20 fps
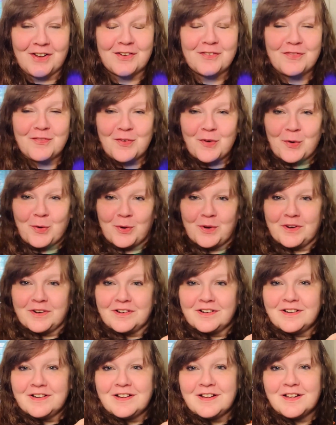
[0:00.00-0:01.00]

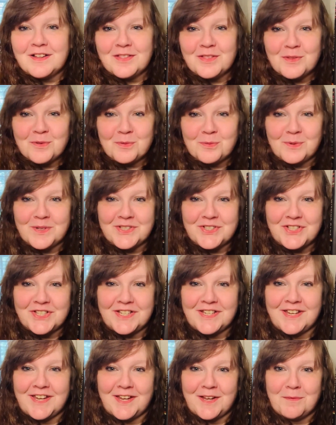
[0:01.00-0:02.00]
for The
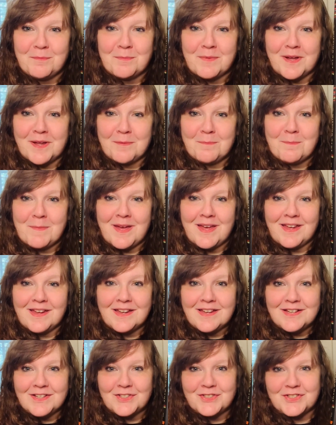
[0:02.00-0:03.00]
Wishing Game by
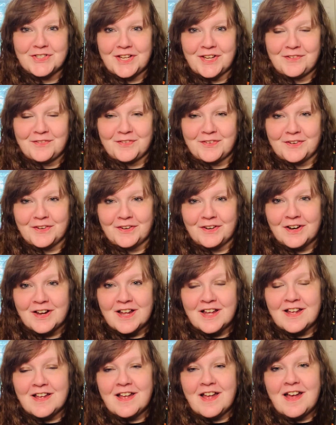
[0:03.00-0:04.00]
Meg Shaffer.
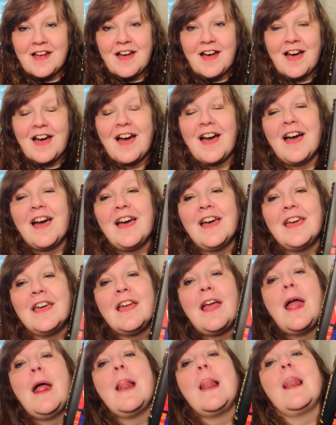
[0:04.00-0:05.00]

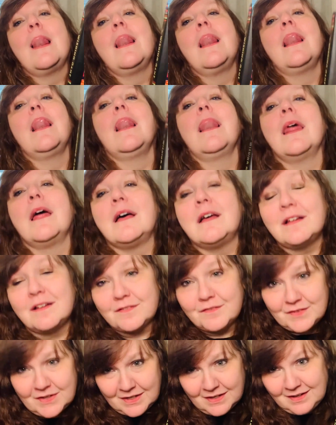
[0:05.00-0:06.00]
I
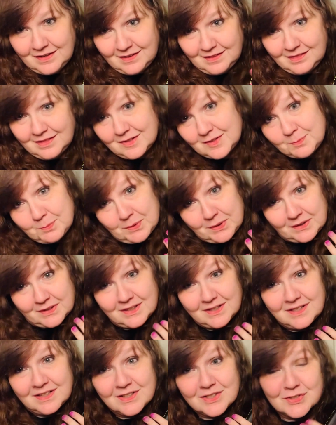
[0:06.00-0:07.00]
loved this
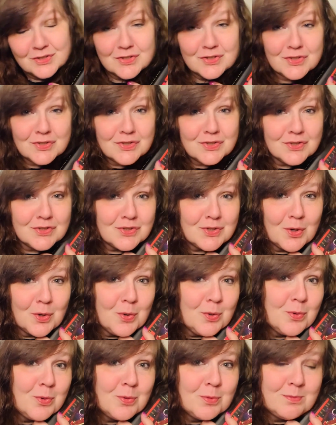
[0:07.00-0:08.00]
book
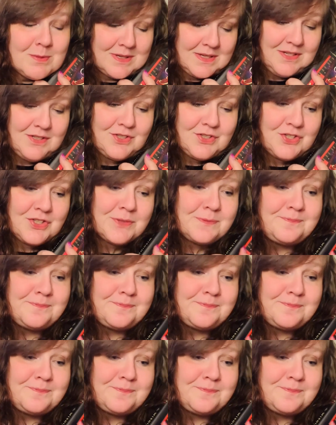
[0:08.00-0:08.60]
so much.